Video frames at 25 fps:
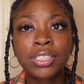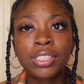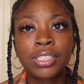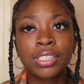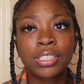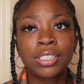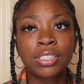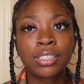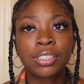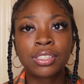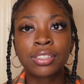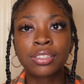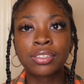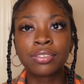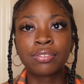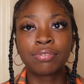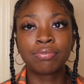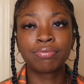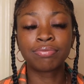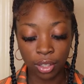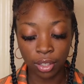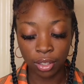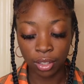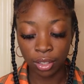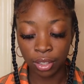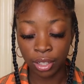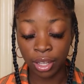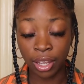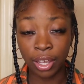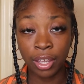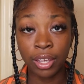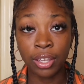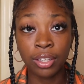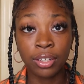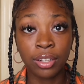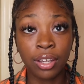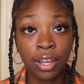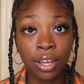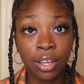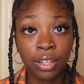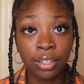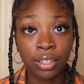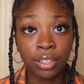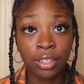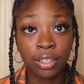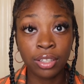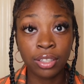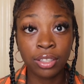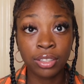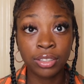to gain
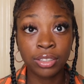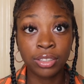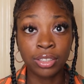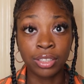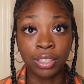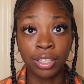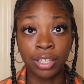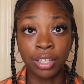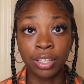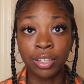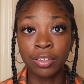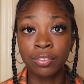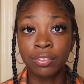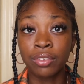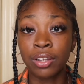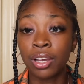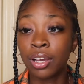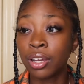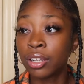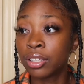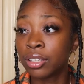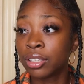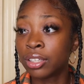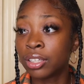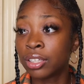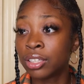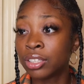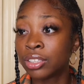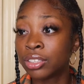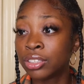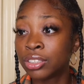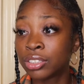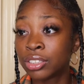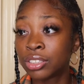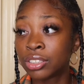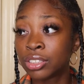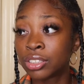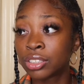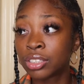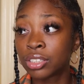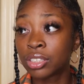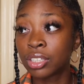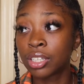knowledge, give knowledge.